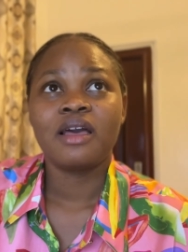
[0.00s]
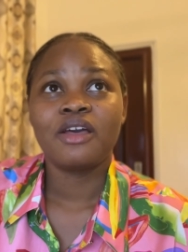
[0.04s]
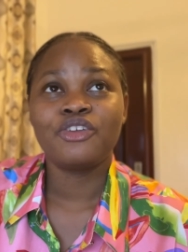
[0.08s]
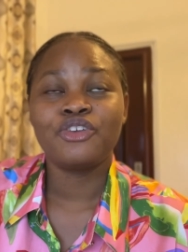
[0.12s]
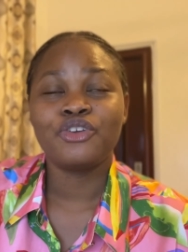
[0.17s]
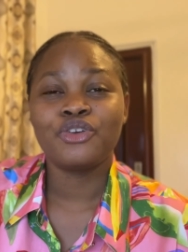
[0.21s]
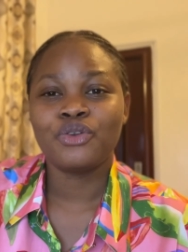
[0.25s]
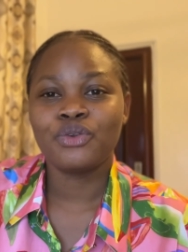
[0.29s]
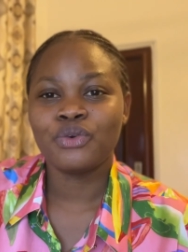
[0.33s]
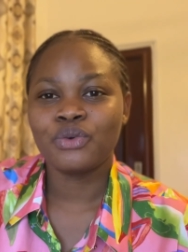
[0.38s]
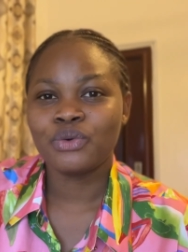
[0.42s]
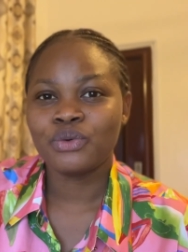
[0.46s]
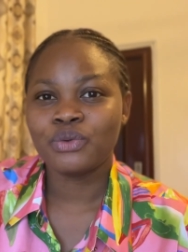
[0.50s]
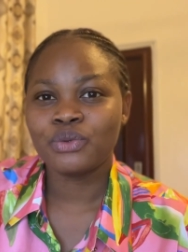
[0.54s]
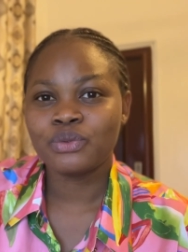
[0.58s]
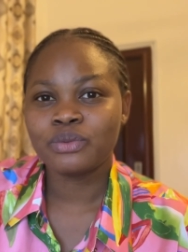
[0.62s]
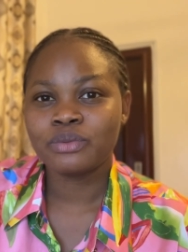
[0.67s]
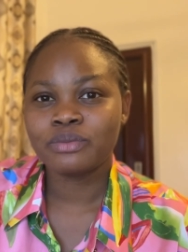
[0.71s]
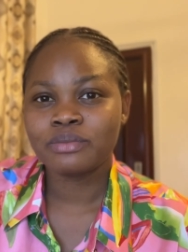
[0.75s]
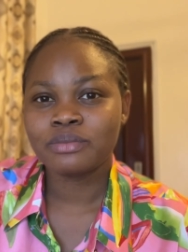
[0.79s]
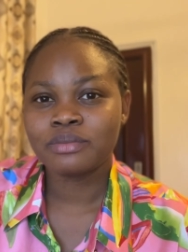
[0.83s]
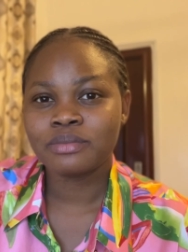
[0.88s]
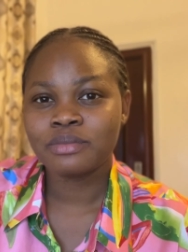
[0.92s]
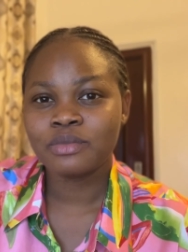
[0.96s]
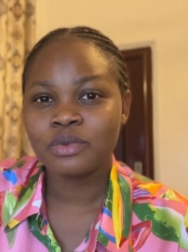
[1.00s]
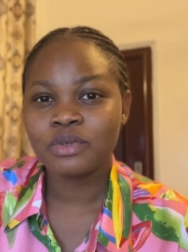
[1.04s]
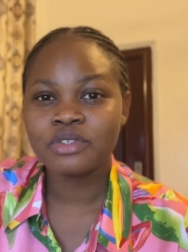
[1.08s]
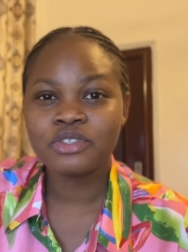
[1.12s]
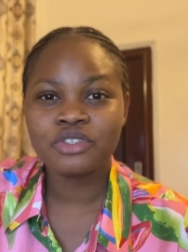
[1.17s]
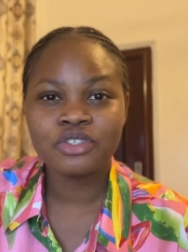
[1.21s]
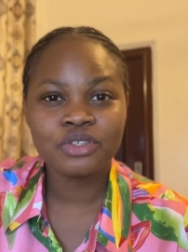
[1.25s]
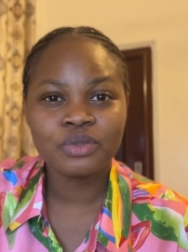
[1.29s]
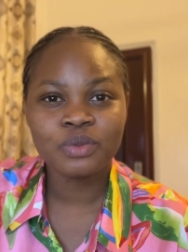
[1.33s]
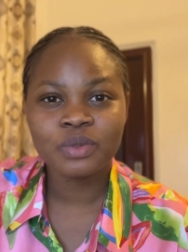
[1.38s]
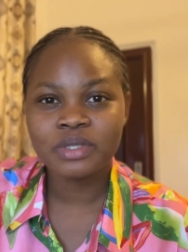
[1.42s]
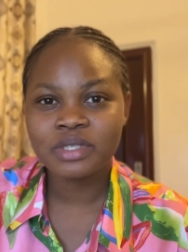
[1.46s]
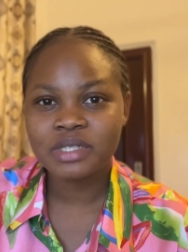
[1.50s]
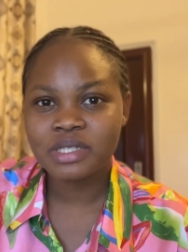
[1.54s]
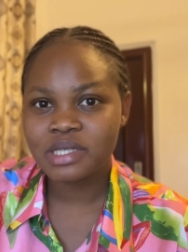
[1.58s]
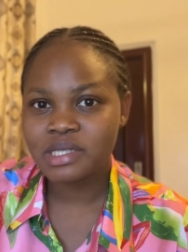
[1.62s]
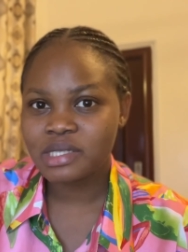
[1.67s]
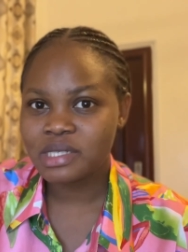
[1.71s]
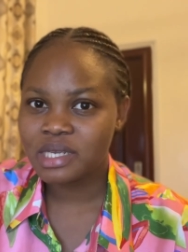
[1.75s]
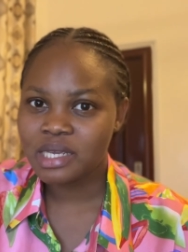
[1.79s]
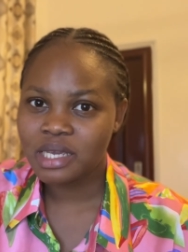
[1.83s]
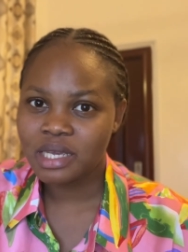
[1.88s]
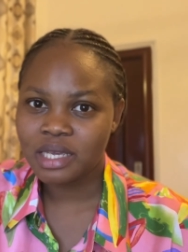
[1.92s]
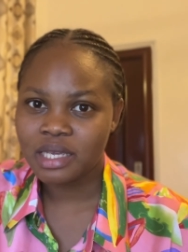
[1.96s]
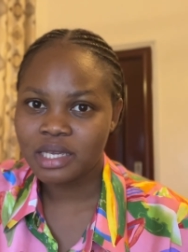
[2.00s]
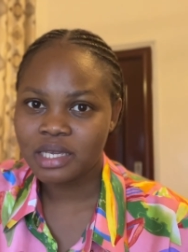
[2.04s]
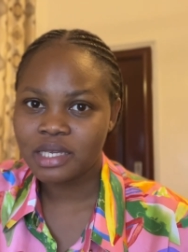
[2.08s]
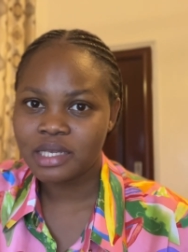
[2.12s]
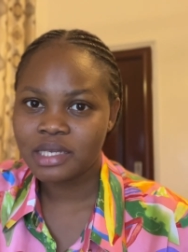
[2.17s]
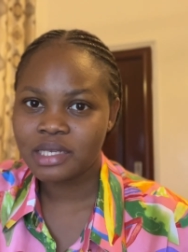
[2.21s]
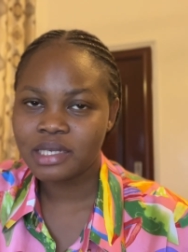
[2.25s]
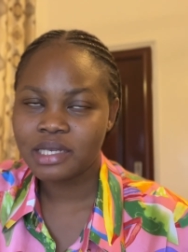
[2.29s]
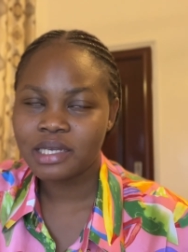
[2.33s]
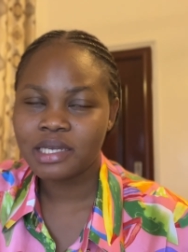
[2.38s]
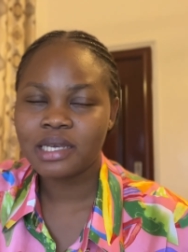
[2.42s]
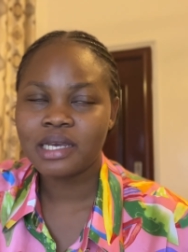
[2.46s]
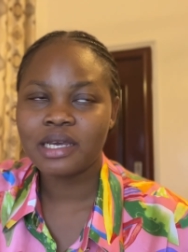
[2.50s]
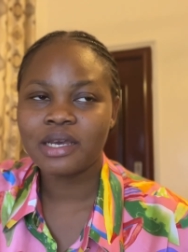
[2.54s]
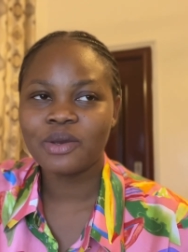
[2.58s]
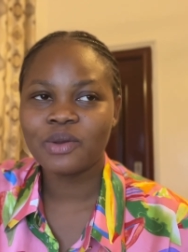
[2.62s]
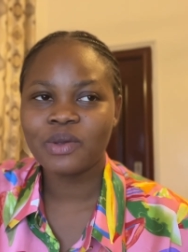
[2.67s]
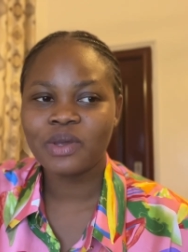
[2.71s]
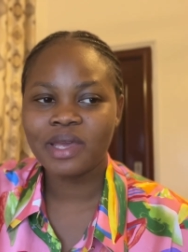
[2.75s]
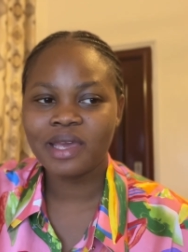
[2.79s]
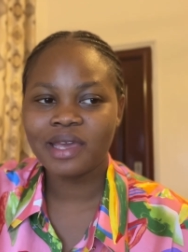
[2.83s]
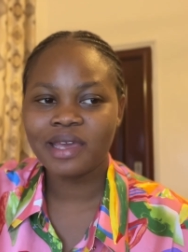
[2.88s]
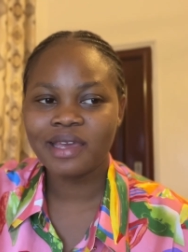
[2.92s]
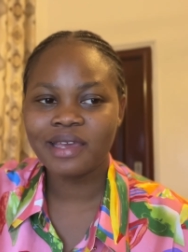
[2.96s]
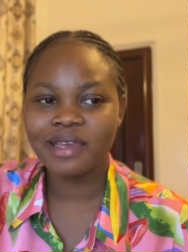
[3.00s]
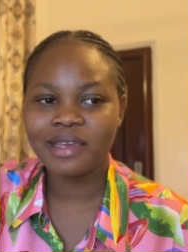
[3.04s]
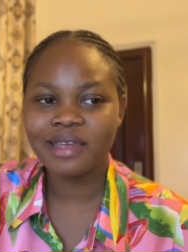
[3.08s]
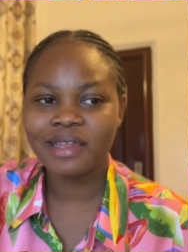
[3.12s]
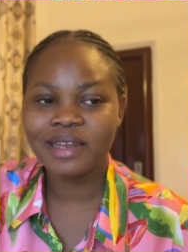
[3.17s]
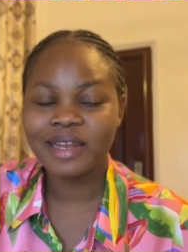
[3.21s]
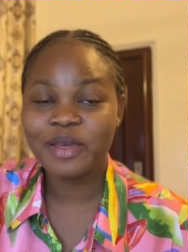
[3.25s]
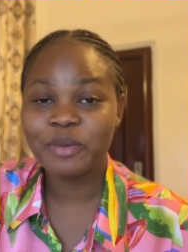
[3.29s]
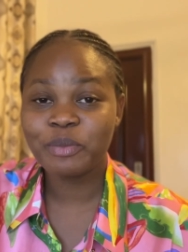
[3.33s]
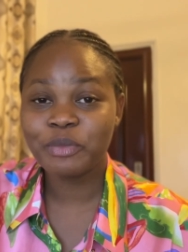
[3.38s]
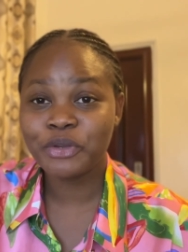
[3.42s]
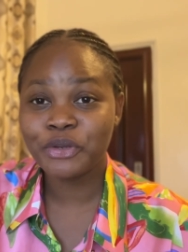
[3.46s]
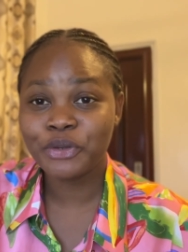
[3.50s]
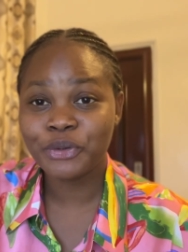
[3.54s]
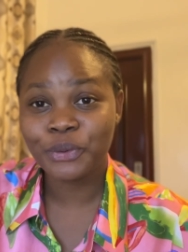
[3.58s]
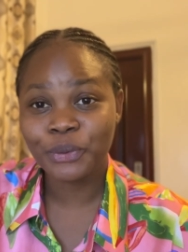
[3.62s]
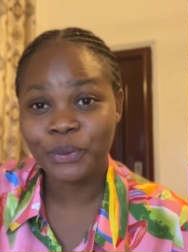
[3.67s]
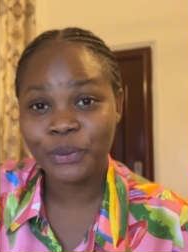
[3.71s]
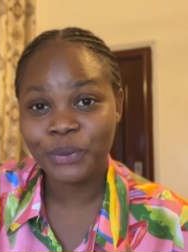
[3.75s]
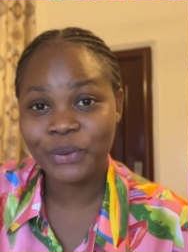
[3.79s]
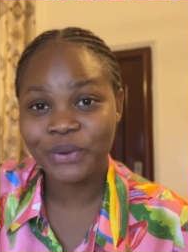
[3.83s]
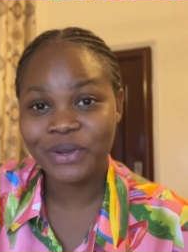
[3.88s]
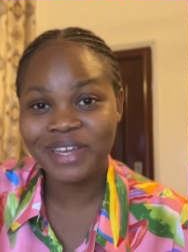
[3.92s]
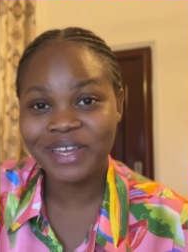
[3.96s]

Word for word: you know what do you want to see okay let me know